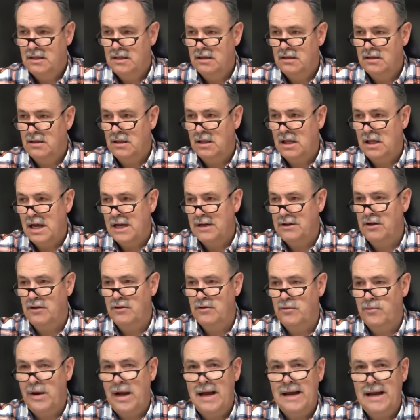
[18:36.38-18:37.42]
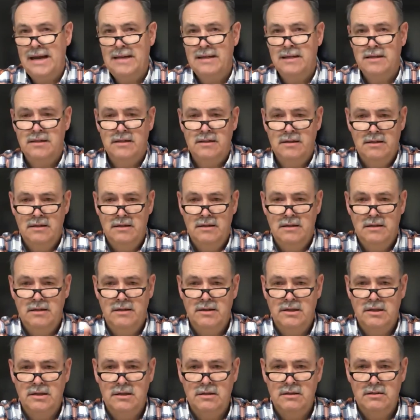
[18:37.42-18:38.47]
The line on the right,
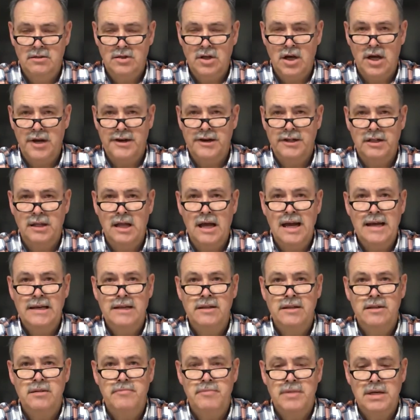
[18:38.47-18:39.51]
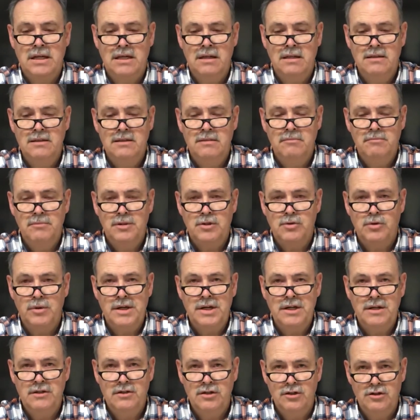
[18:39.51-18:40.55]
the dotted line in the middle
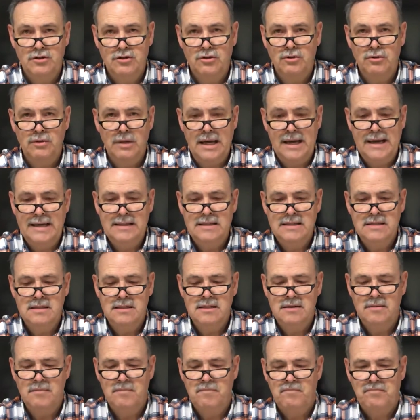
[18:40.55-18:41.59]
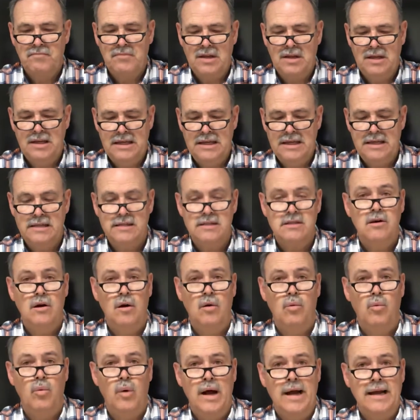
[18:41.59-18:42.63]
between the two lanes is a
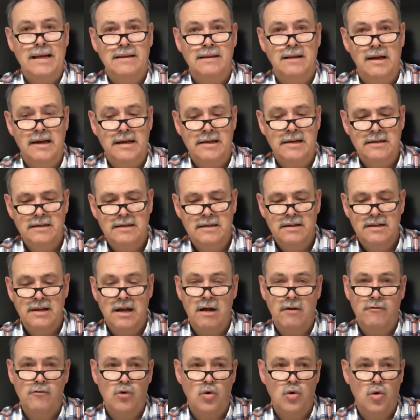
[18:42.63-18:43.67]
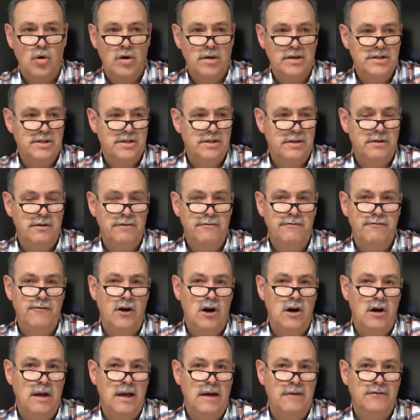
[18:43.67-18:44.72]
white line. Now, of course, the
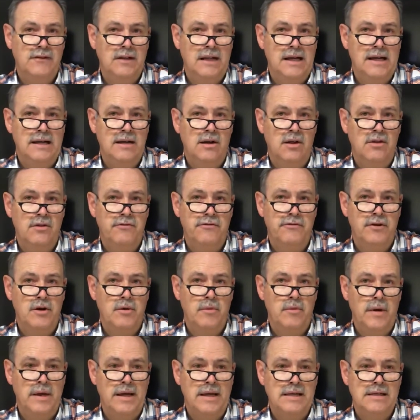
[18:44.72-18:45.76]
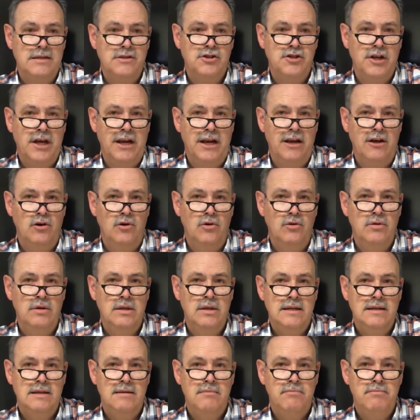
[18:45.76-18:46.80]
far left lane on the freeway is yellow,
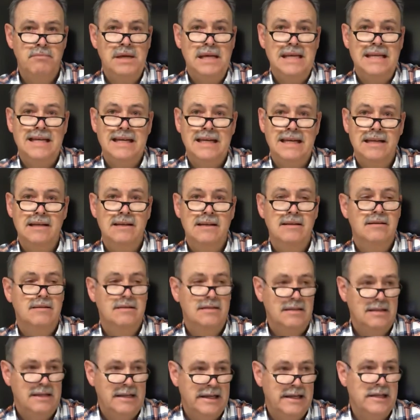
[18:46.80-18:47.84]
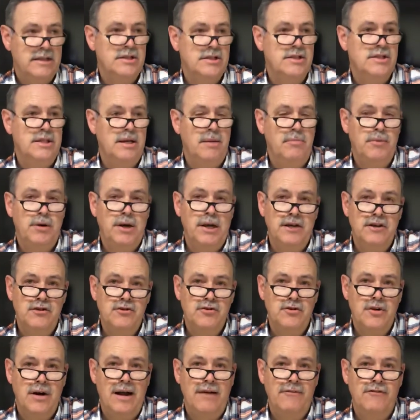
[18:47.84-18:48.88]
meaning it is separating
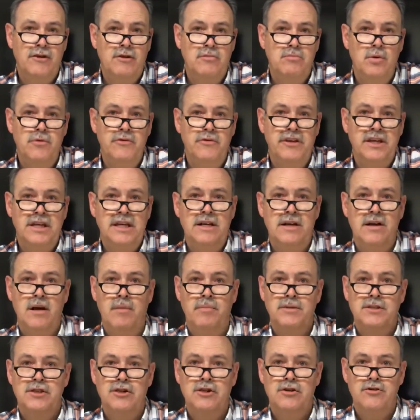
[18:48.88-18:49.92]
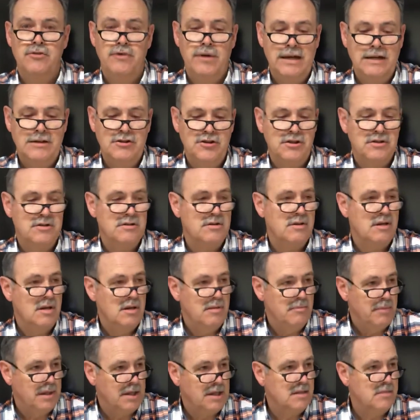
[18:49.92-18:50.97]
traffic moving in opposite directions,
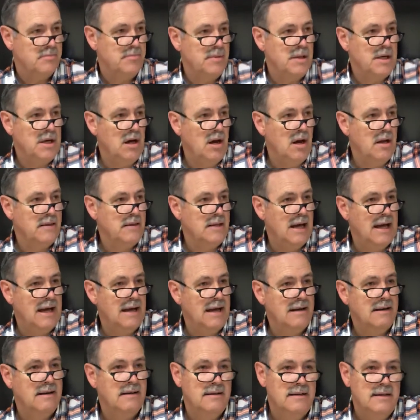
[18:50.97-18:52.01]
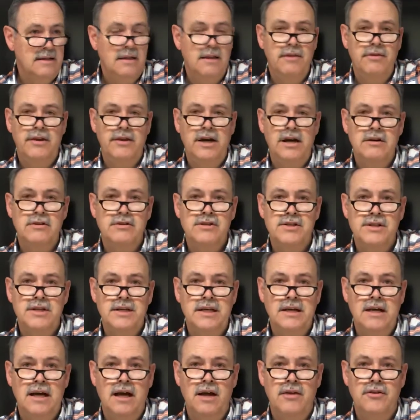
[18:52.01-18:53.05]
because beyond that, there's
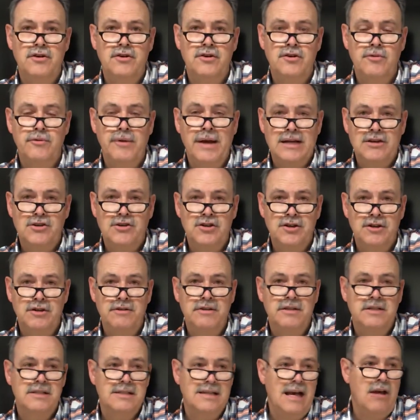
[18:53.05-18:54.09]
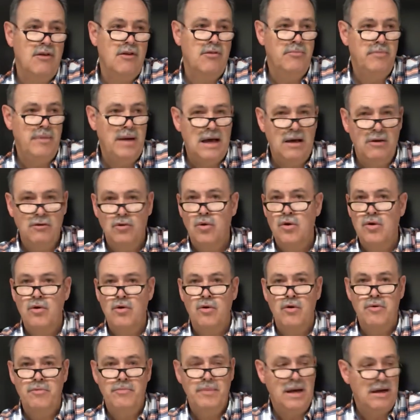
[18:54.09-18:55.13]
the other direction, the southbound or
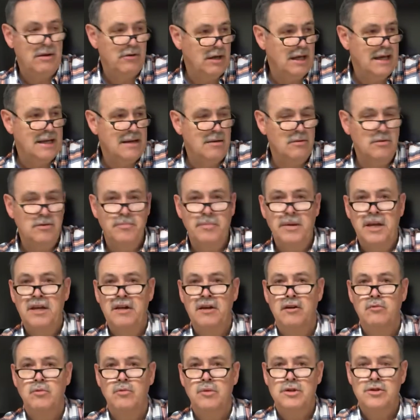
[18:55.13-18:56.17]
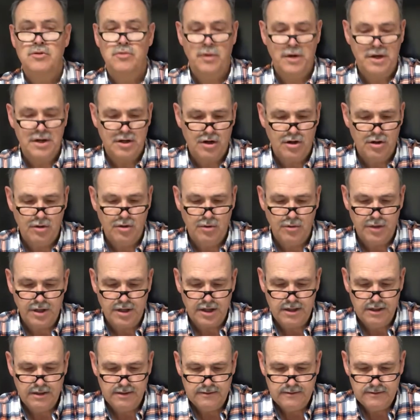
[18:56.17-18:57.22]
northbound lane, depending on which way you're going.
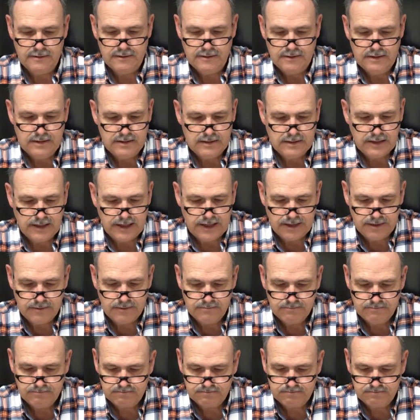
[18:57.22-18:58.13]
Okay?